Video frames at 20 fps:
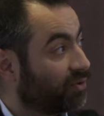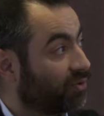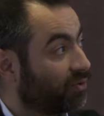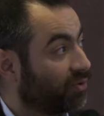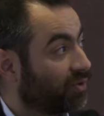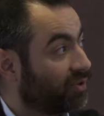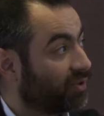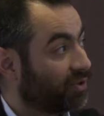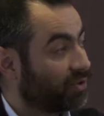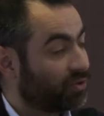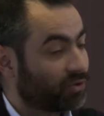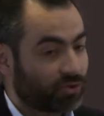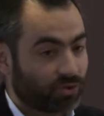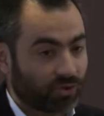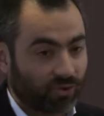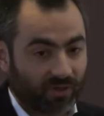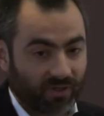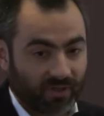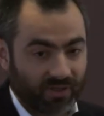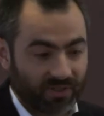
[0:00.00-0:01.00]
to introduce
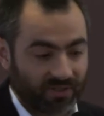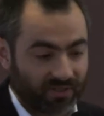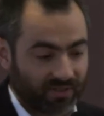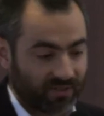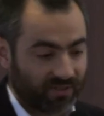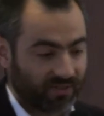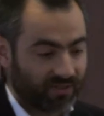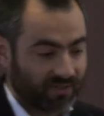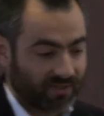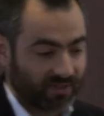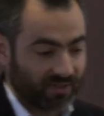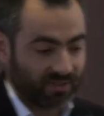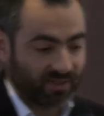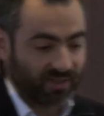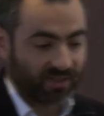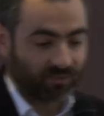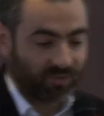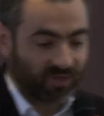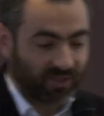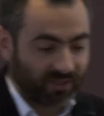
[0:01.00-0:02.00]
shortly is
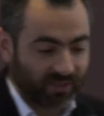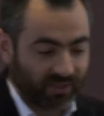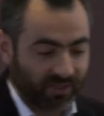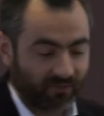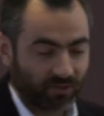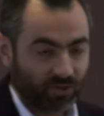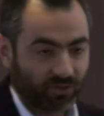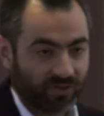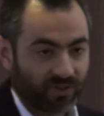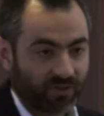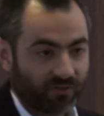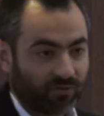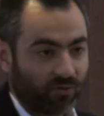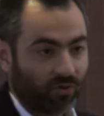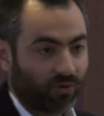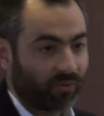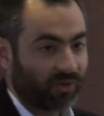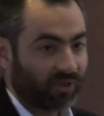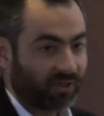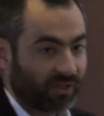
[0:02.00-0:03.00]
this building, which was the
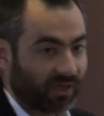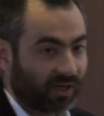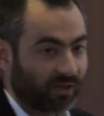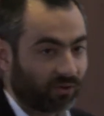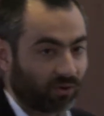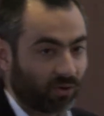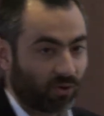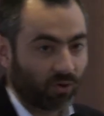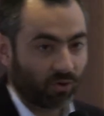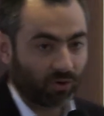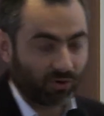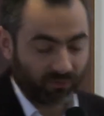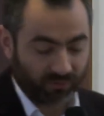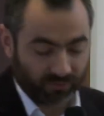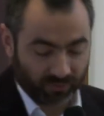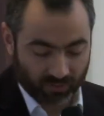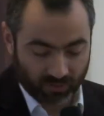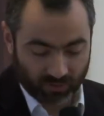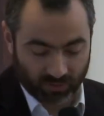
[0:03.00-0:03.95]
former town hall of